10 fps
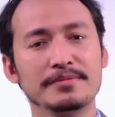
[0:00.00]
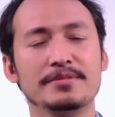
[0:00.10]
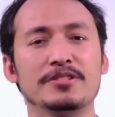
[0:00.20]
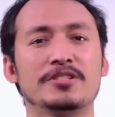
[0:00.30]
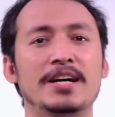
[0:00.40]

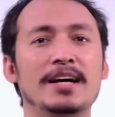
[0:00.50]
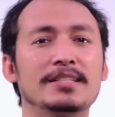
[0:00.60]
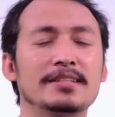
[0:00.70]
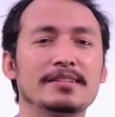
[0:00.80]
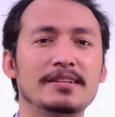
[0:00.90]
start
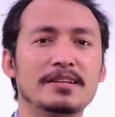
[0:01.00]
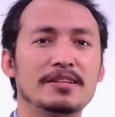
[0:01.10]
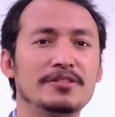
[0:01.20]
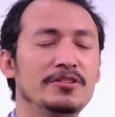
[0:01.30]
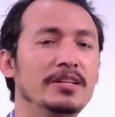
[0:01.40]

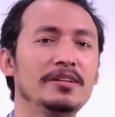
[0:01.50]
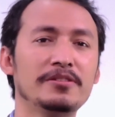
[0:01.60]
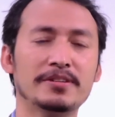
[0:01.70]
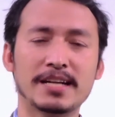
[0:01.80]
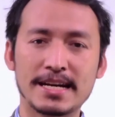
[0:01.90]
joining your
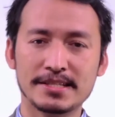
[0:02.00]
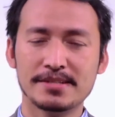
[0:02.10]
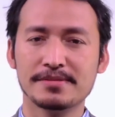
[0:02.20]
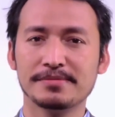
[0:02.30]
class,